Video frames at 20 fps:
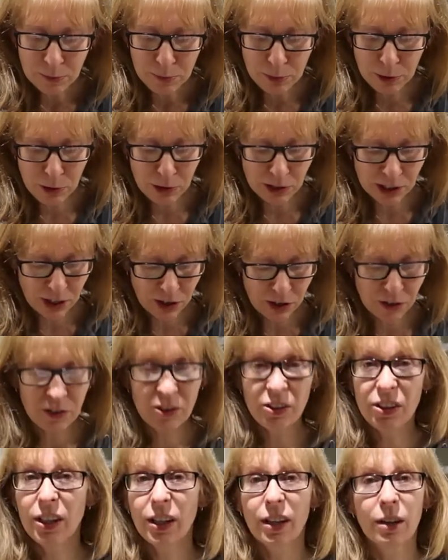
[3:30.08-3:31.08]
But also
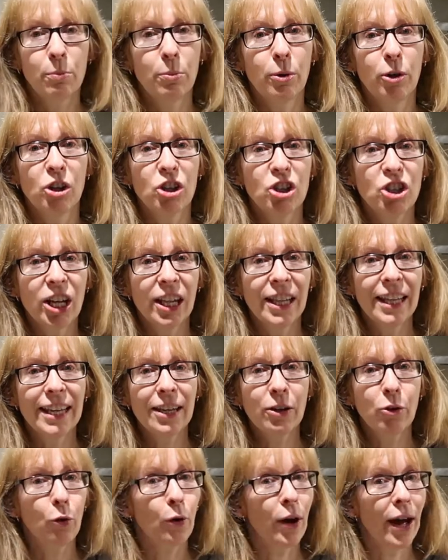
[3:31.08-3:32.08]
you can put
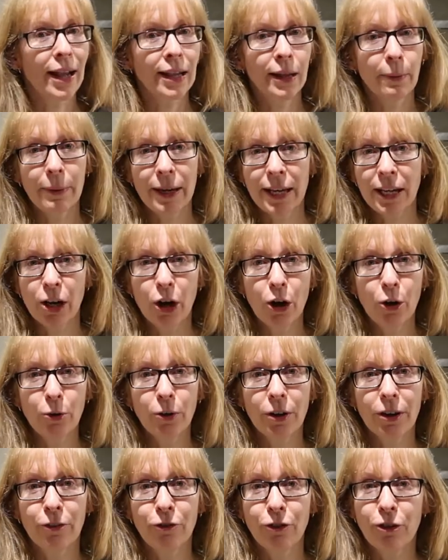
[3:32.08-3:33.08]
chili or
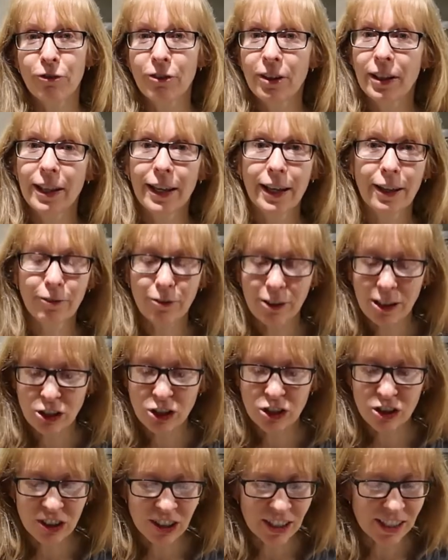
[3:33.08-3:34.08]
jalapeno if you're feeling
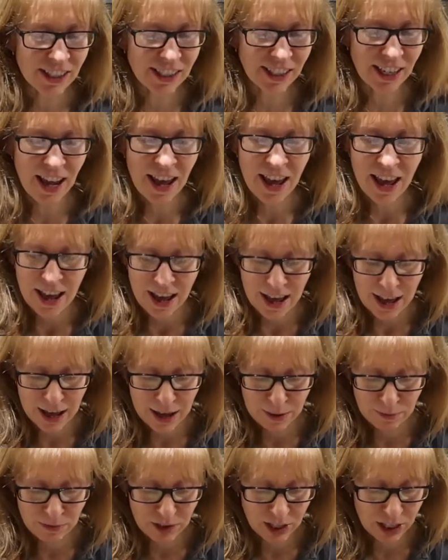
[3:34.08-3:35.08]
adventurous.
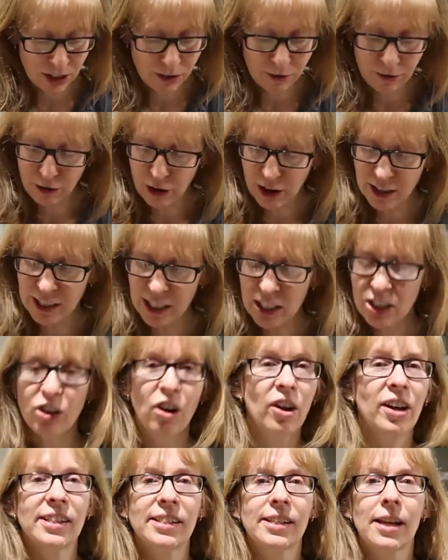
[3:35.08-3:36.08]
You can finally
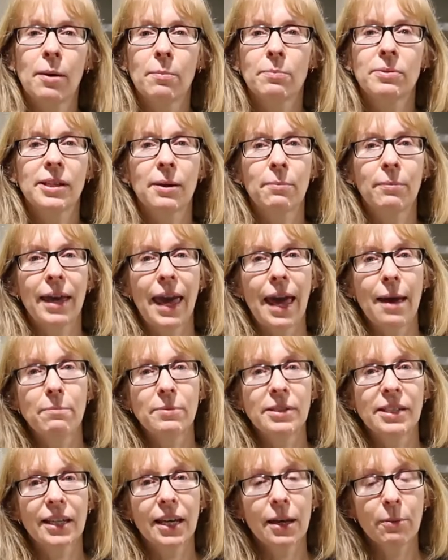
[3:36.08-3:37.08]
dice up some
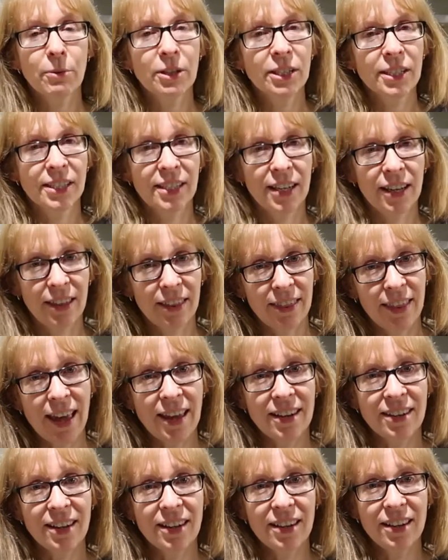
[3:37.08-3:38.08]
capsicum and stick
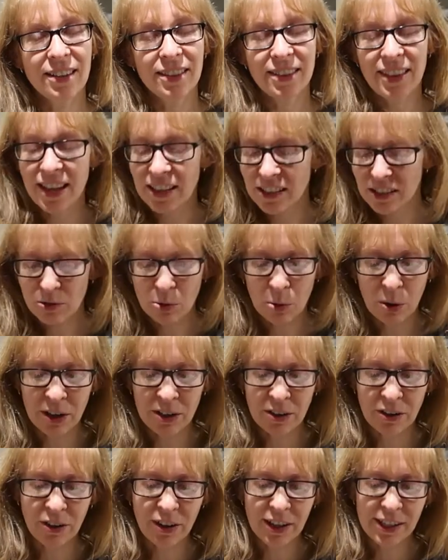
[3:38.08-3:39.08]
that in. That's
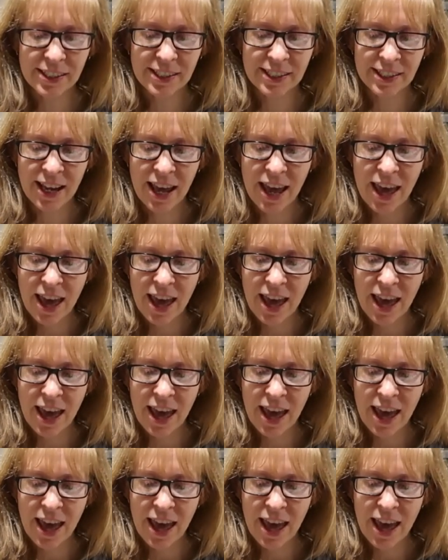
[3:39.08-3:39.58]
quite nice.